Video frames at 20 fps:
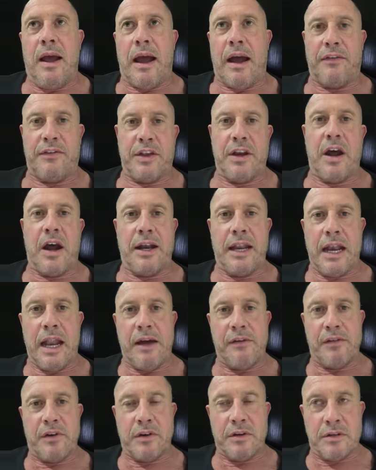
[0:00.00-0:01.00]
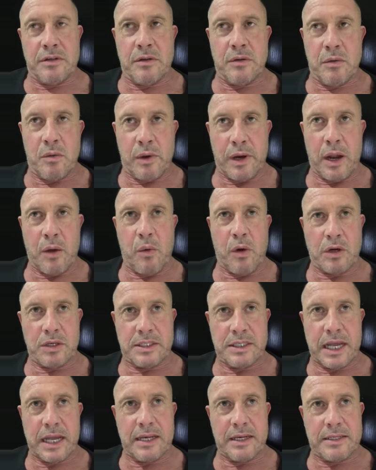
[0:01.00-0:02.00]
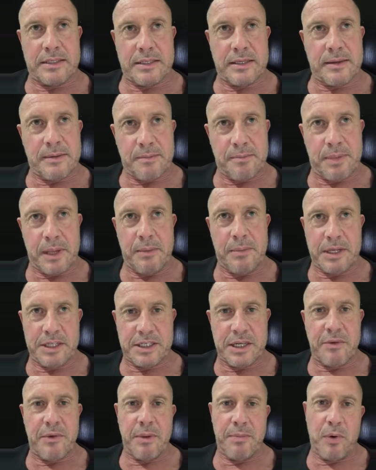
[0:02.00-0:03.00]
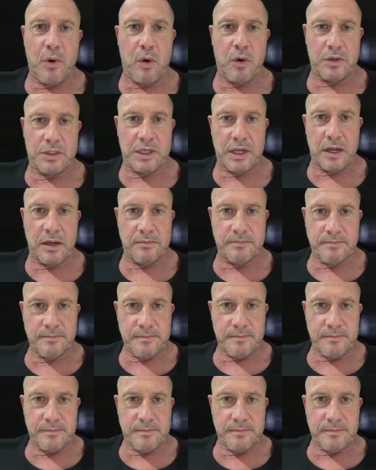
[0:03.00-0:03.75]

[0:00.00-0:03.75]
after 9/11. When I watched that BBC reporter